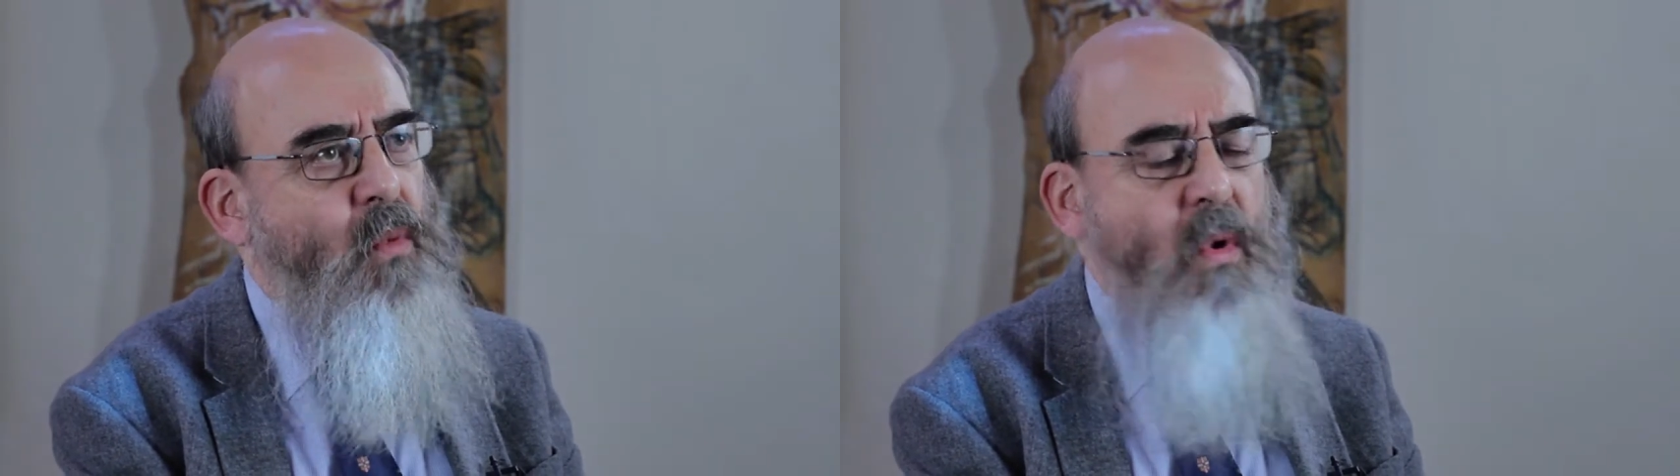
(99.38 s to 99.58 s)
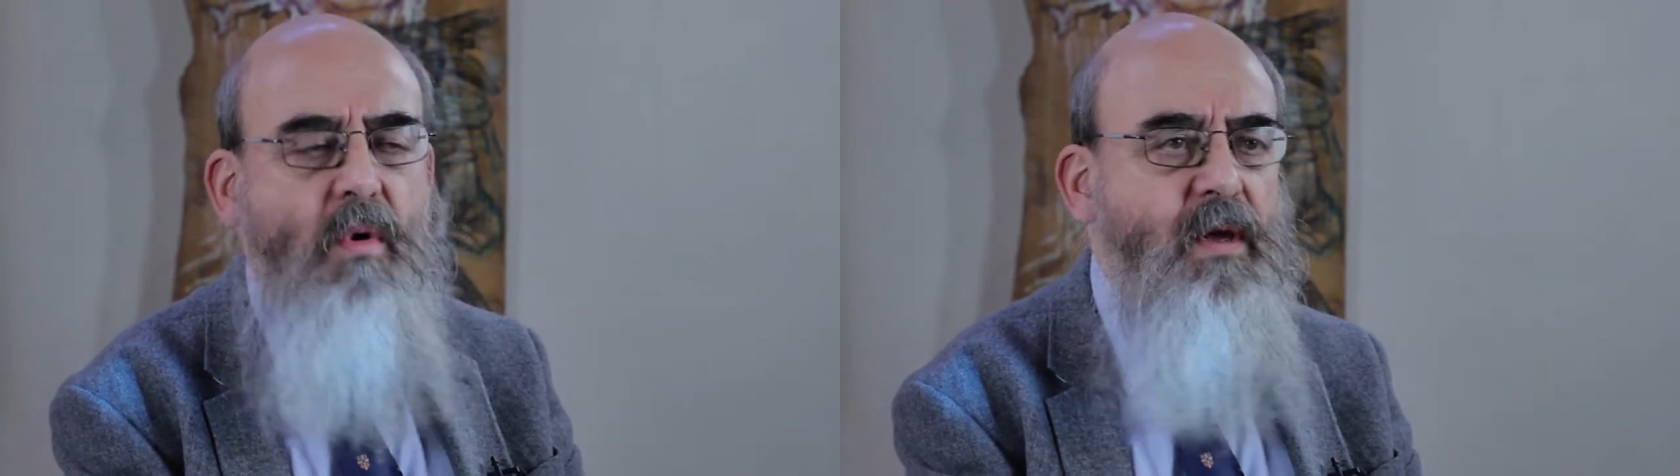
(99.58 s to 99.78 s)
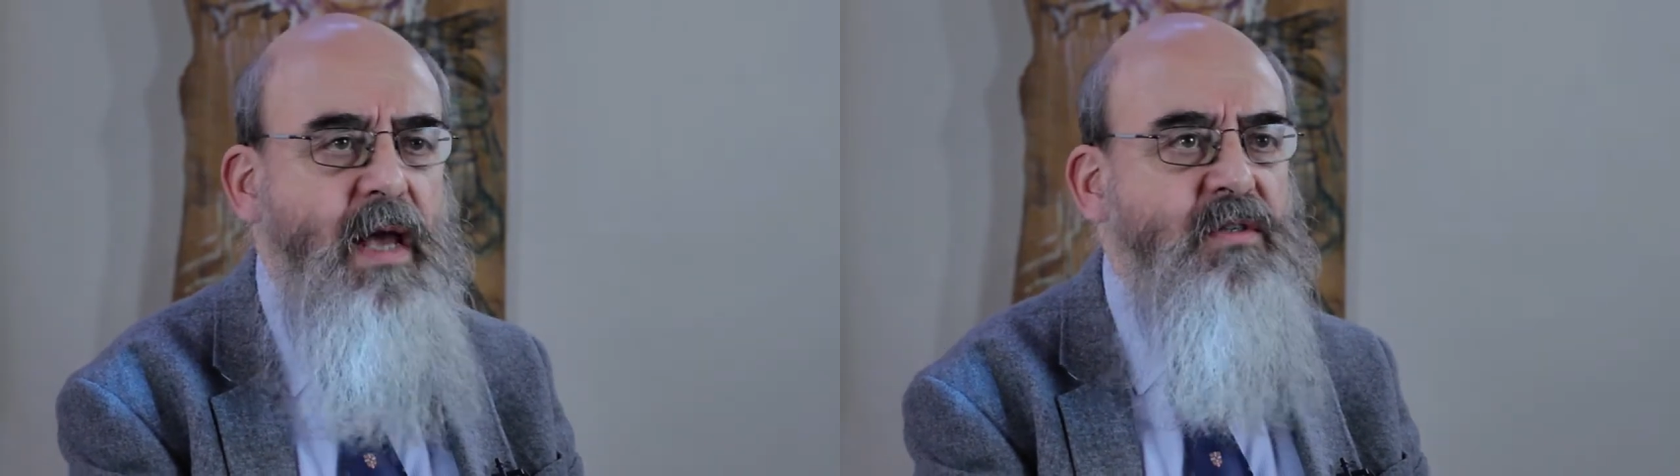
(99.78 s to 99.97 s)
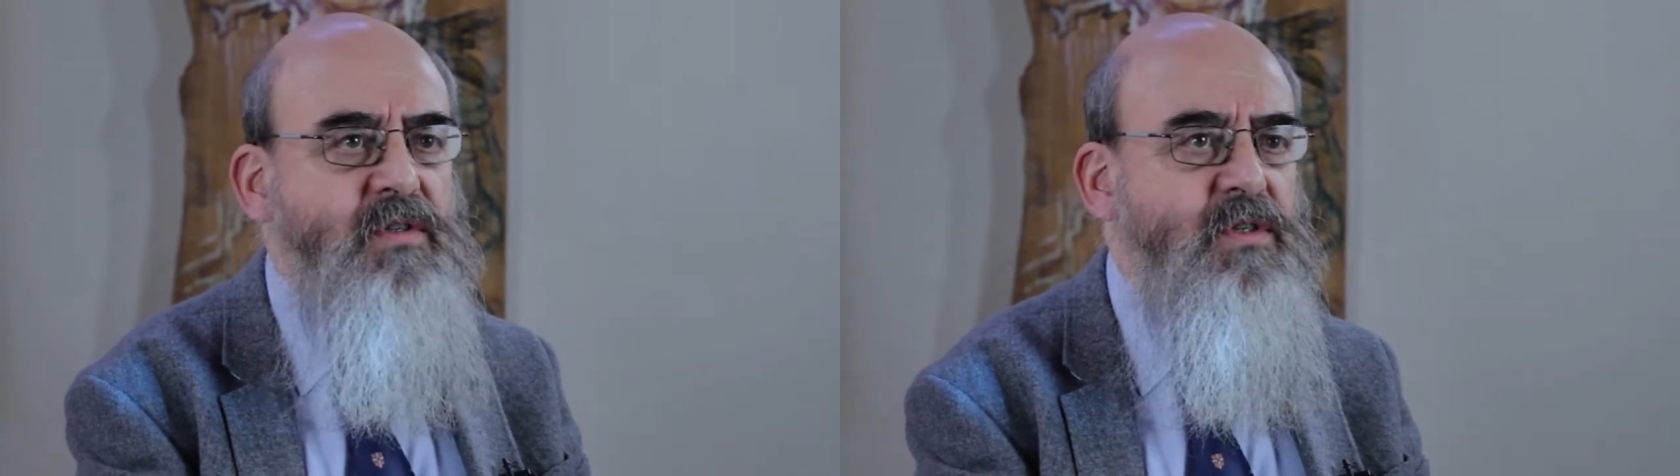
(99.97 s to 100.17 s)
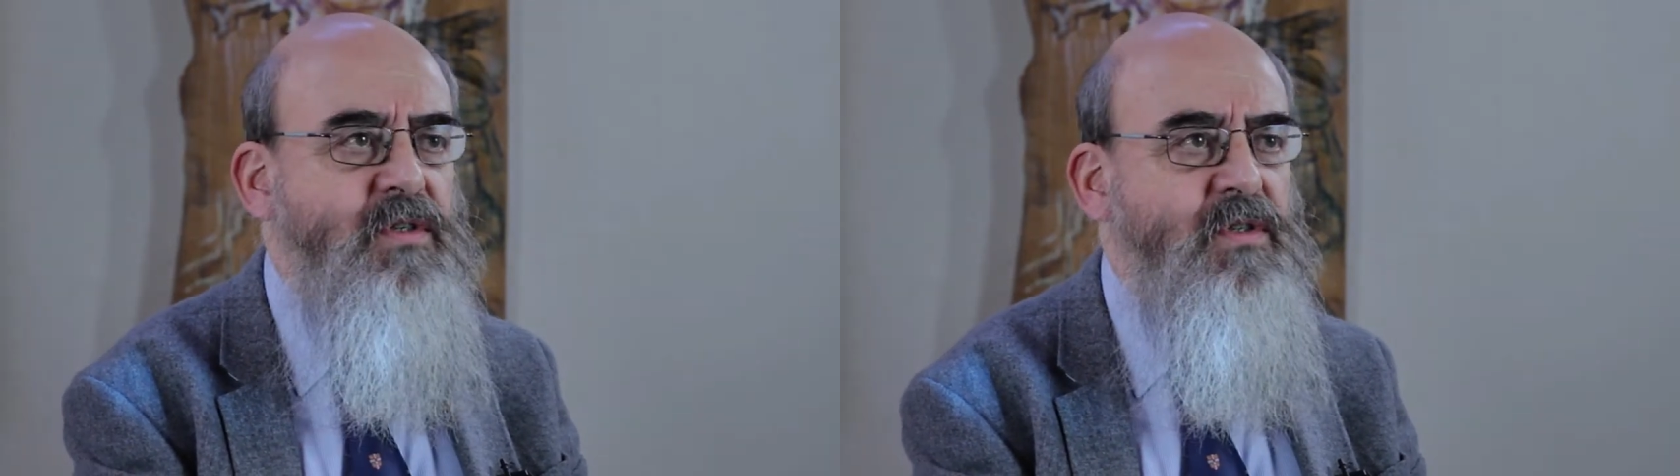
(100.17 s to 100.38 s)
war
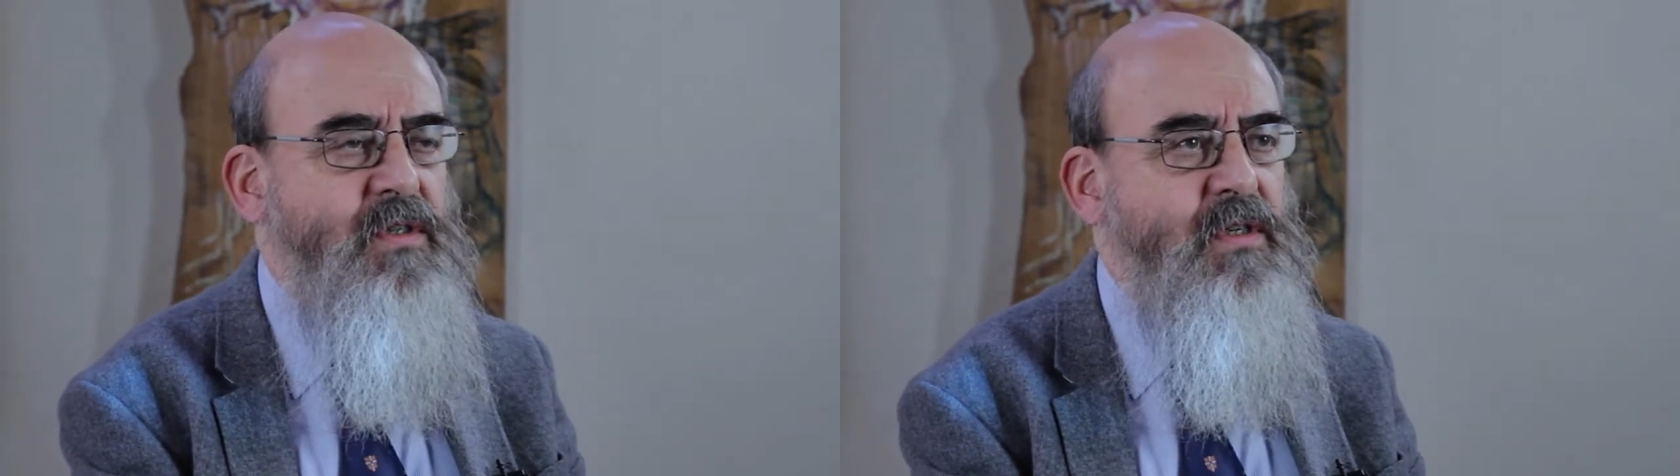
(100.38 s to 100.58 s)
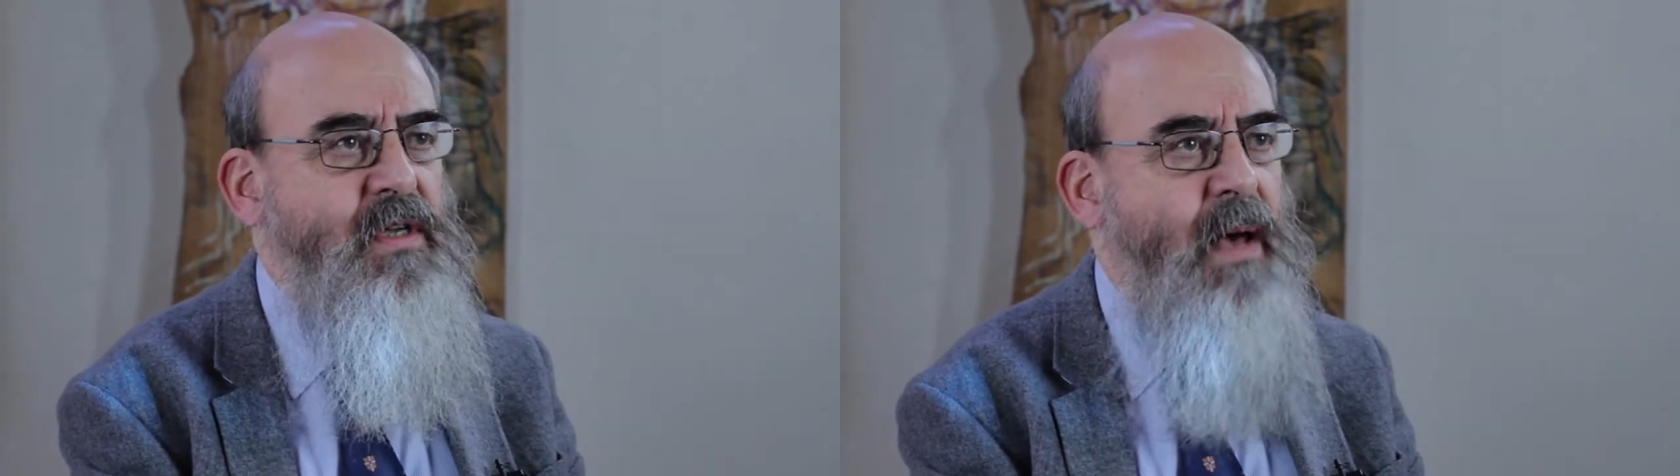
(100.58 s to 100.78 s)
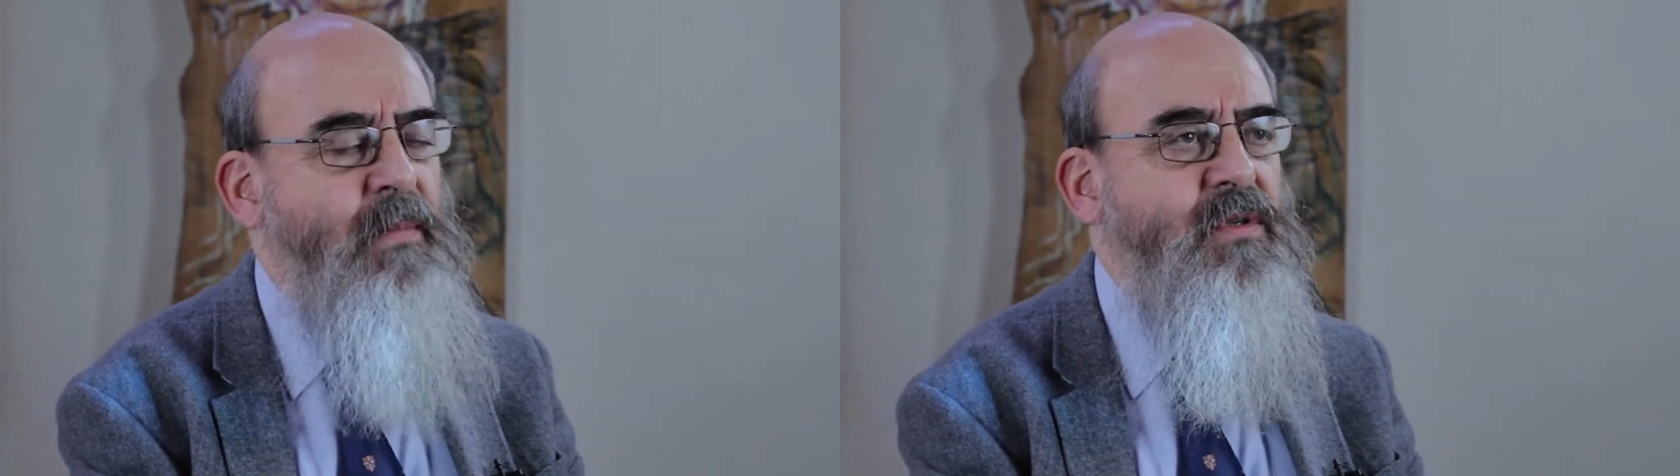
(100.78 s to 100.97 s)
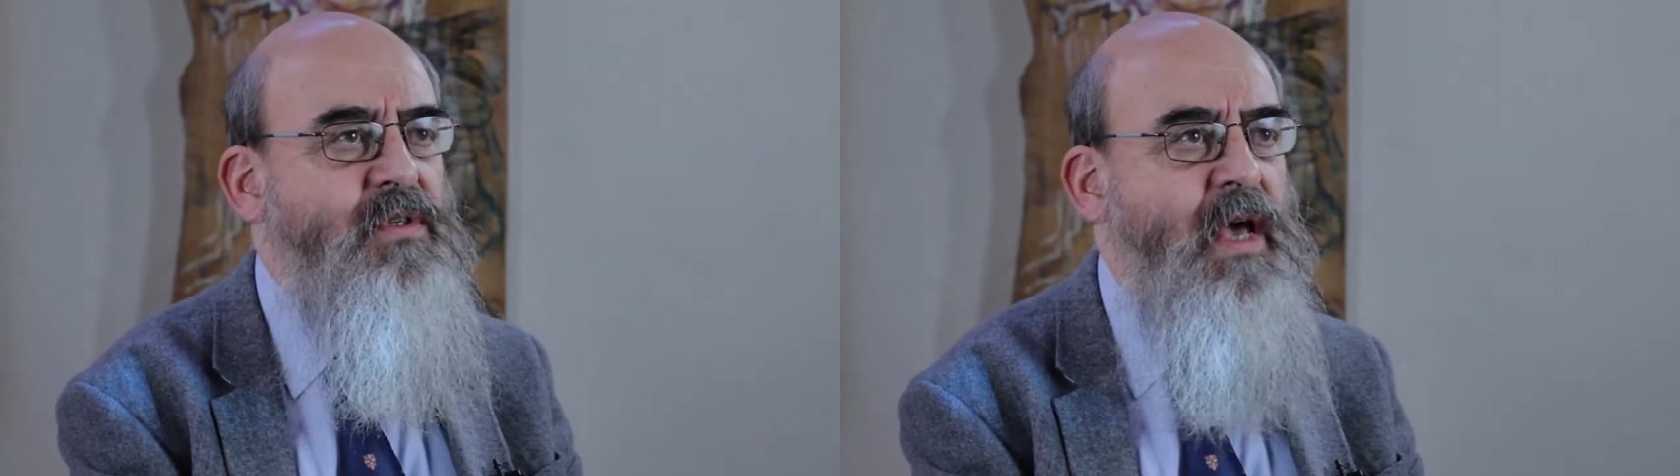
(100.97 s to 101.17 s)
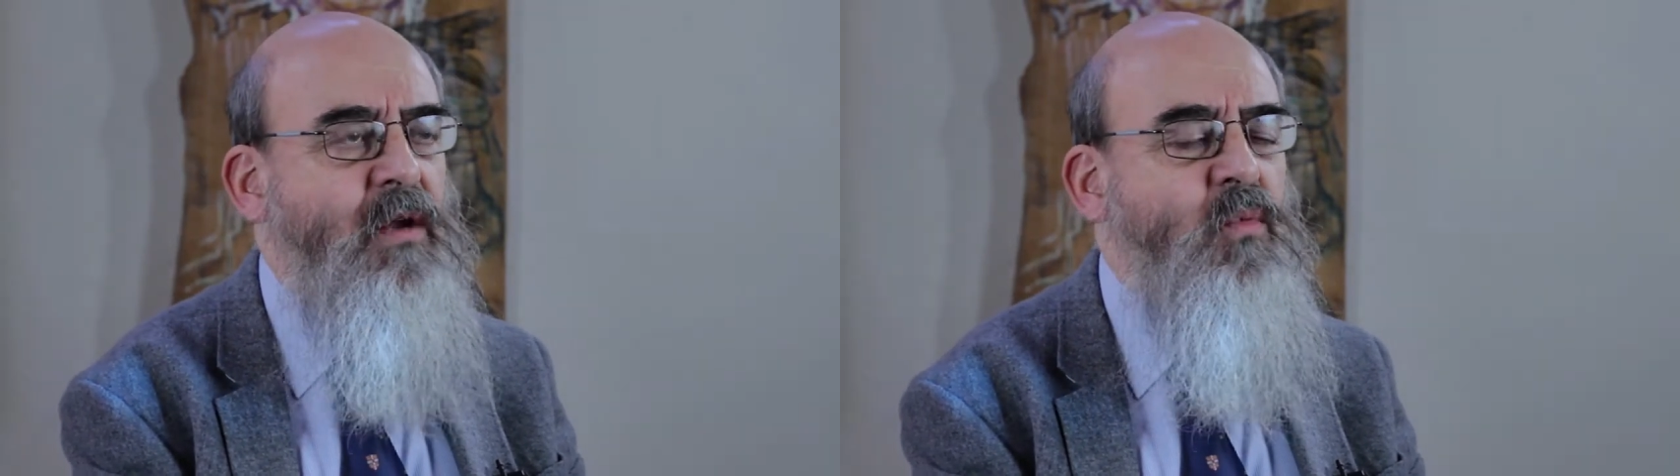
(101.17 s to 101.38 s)
against Saddam
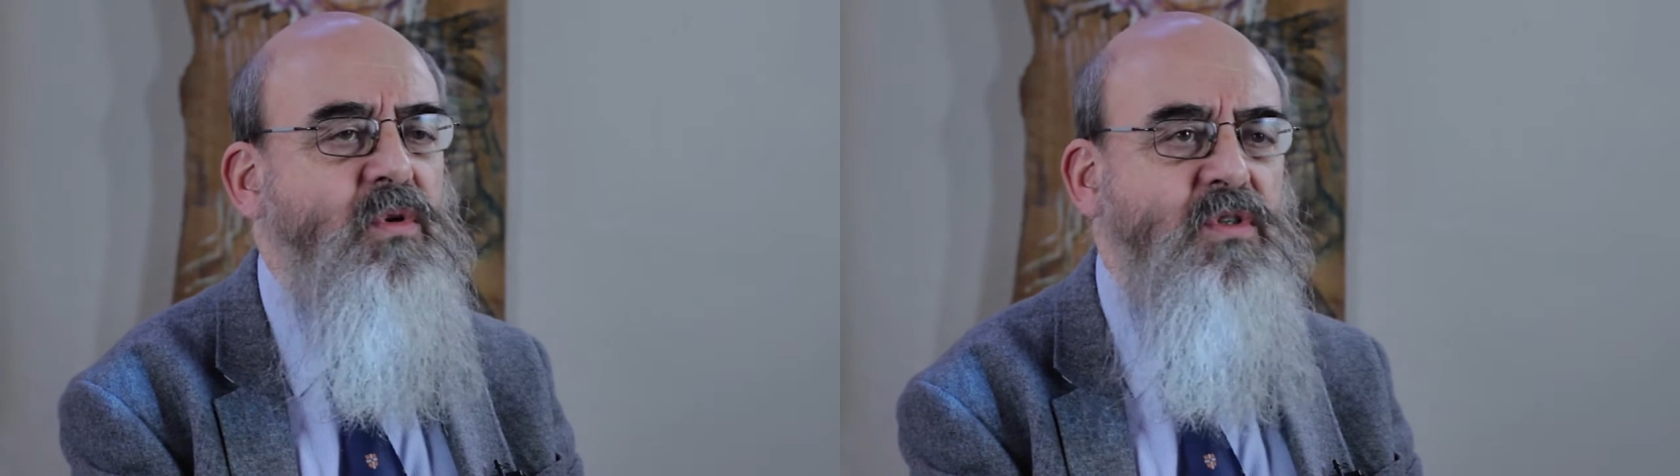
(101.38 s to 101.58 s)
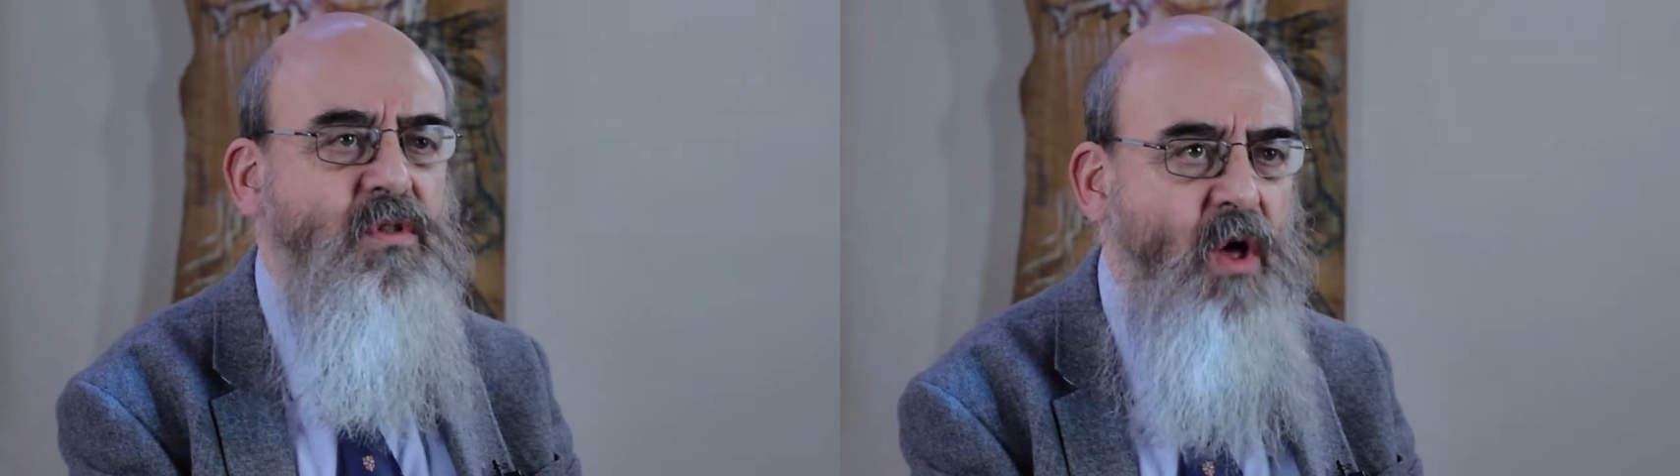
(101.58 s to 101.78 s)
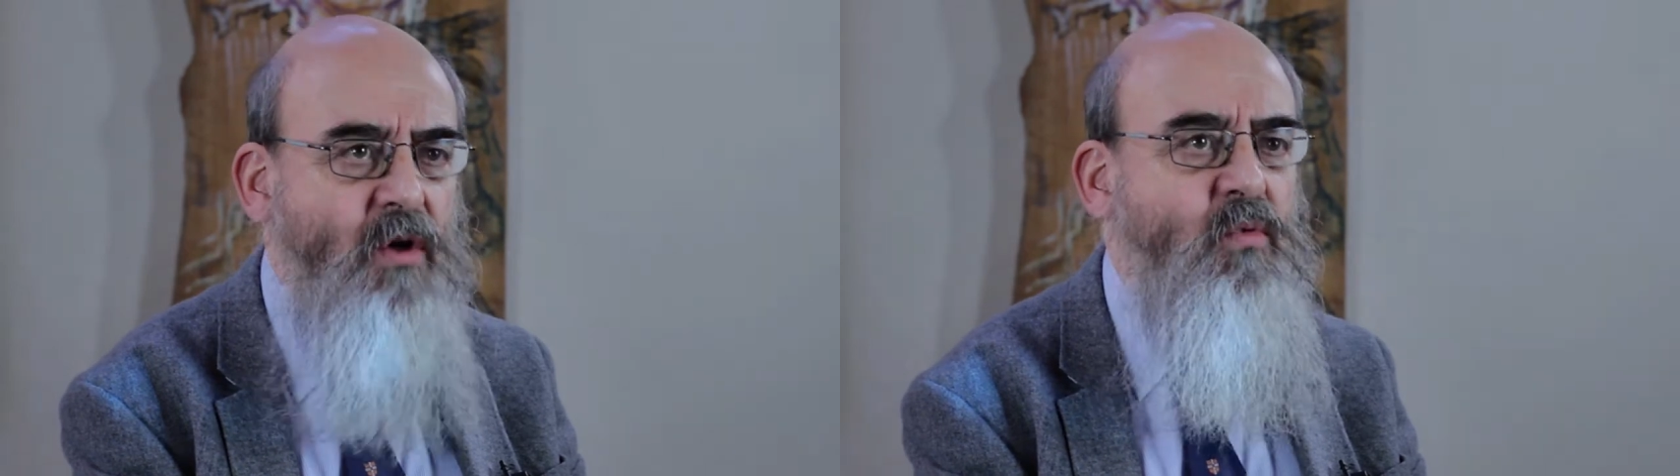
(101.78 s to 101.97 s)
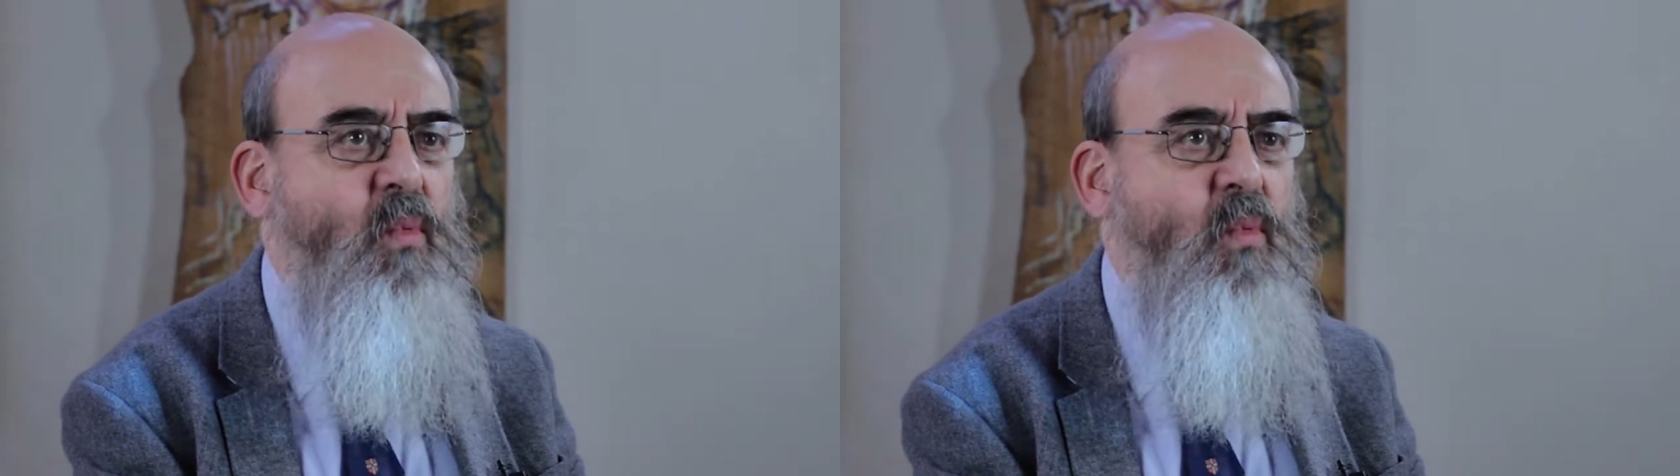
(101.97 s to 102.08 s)
Hussein was not